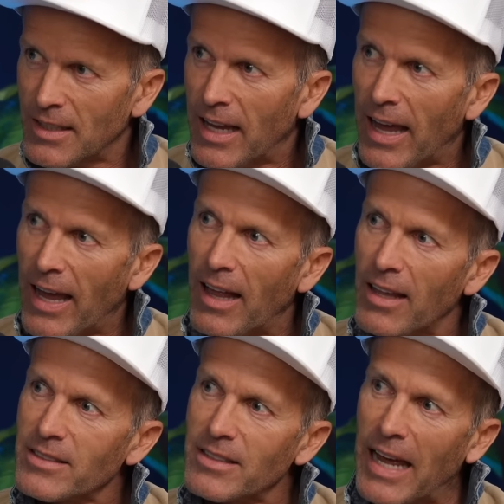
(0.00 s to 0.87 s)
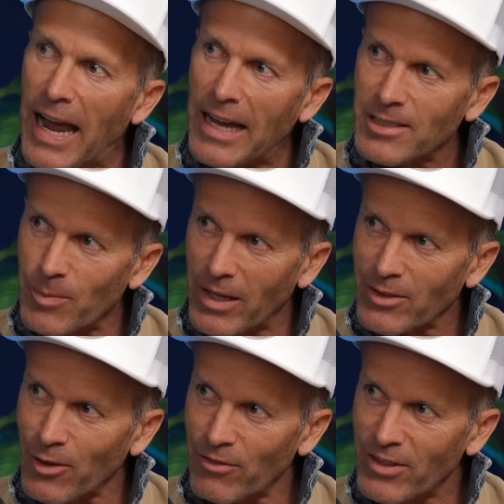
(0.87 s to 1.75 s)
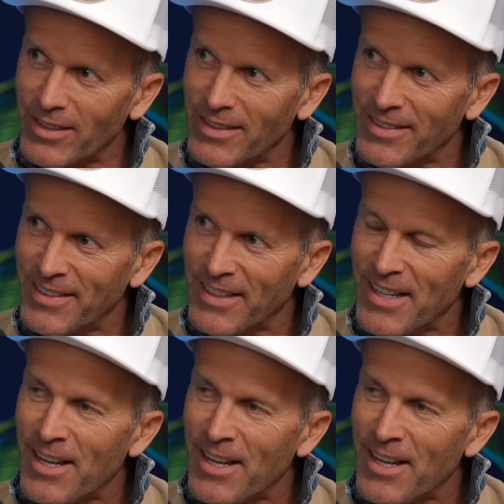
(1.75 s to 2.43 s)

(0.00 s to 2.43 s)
Hell is an aspect of it. Mm.